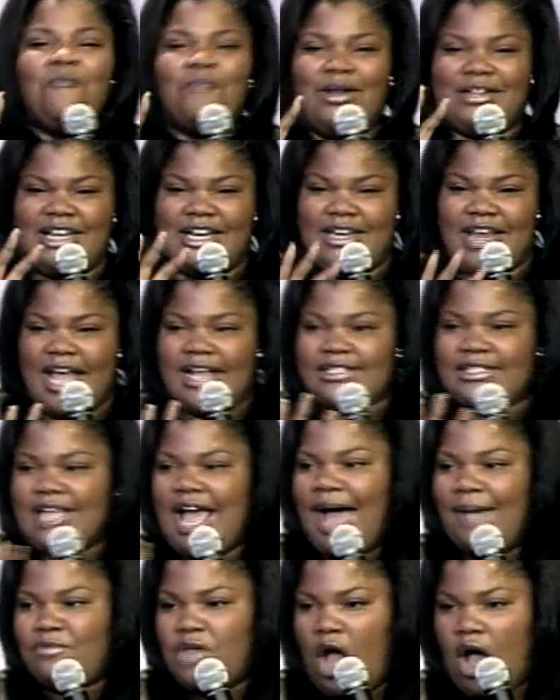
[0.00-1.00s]
But the next
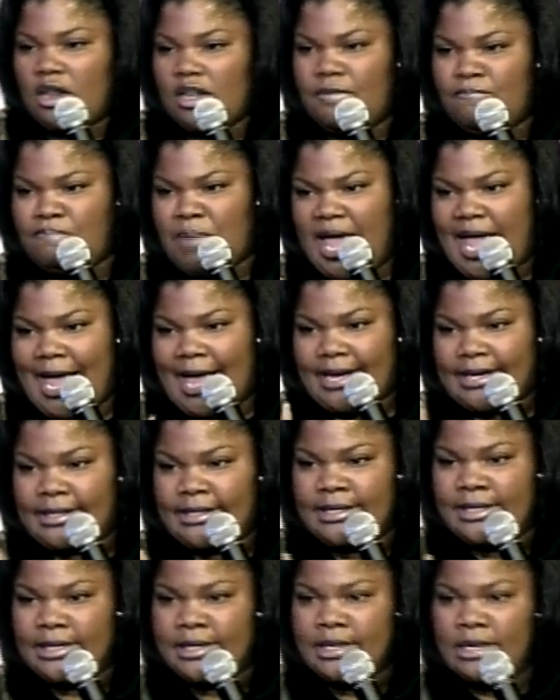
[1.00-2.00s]
time y'all in bed,
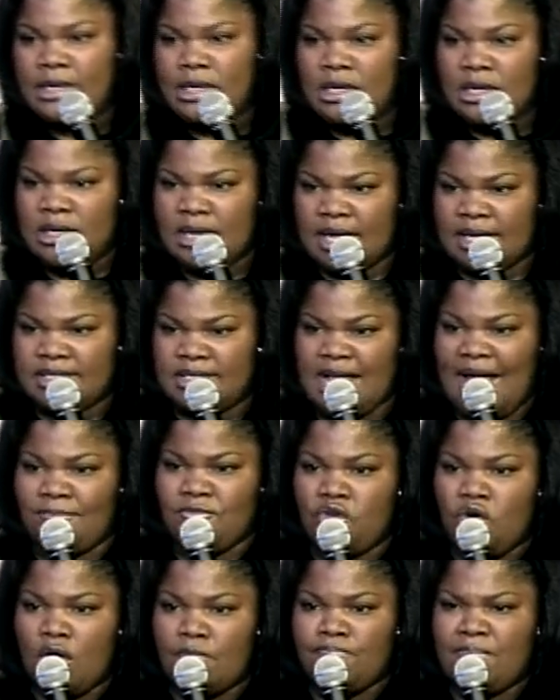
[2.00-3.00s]
next
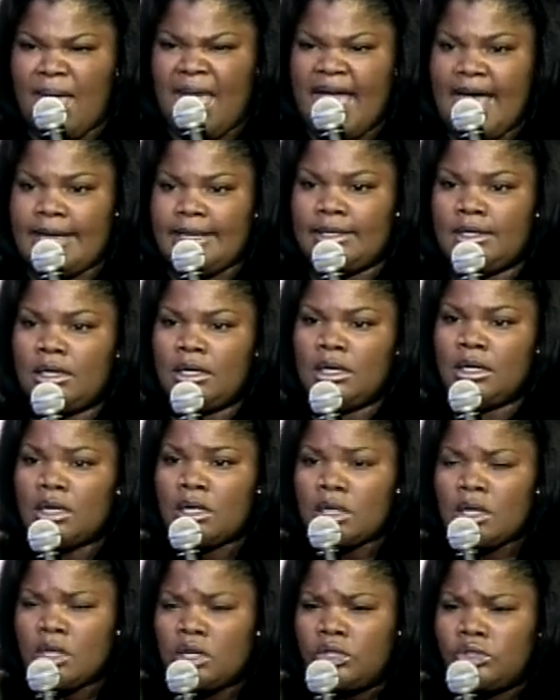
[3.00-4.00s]
time you're in bed
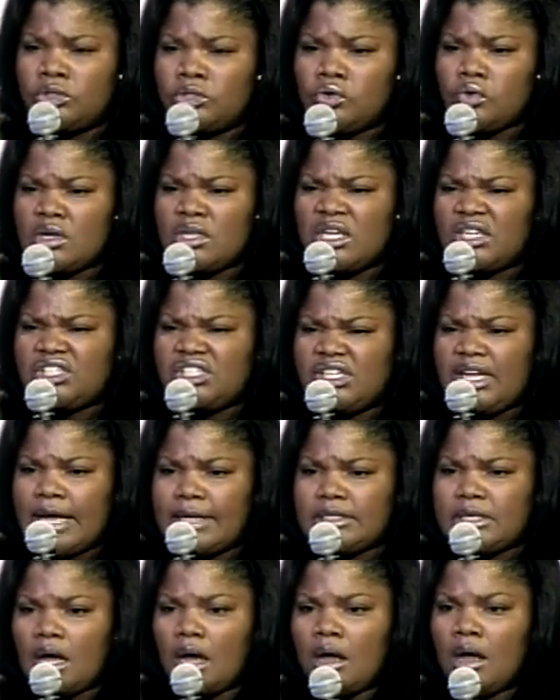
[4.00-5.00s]
doing your shit,